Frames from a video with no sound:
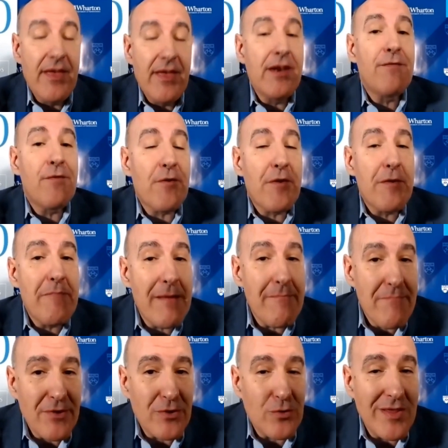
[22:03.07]
Then if you
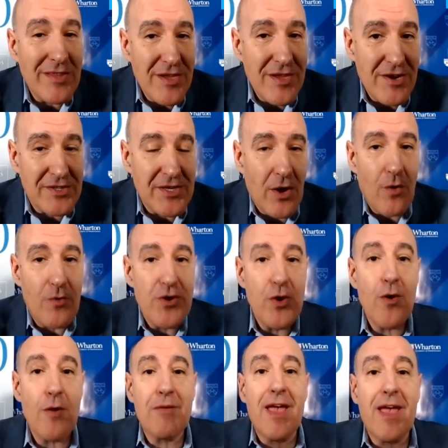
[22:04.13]
remember 20 years ago,
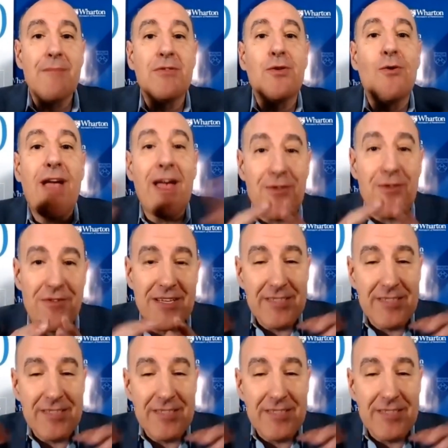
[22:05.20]
Europe came together.